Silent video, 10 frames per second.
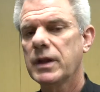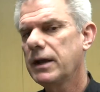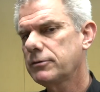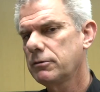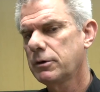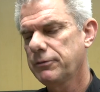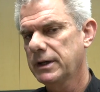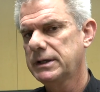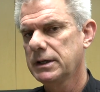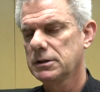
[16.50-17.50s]
After
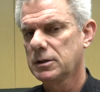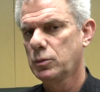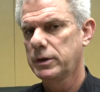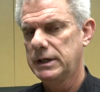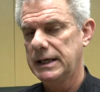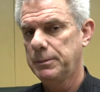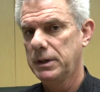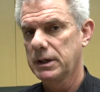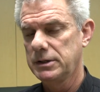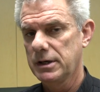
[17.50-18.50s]
reflecting a little more
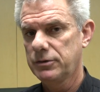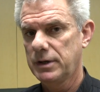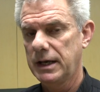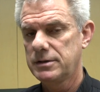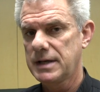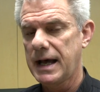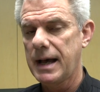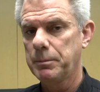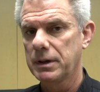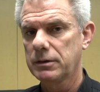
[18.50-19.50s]
deeply on yesterday's
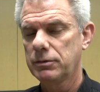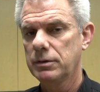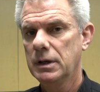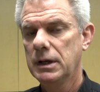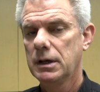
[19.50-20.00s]
topics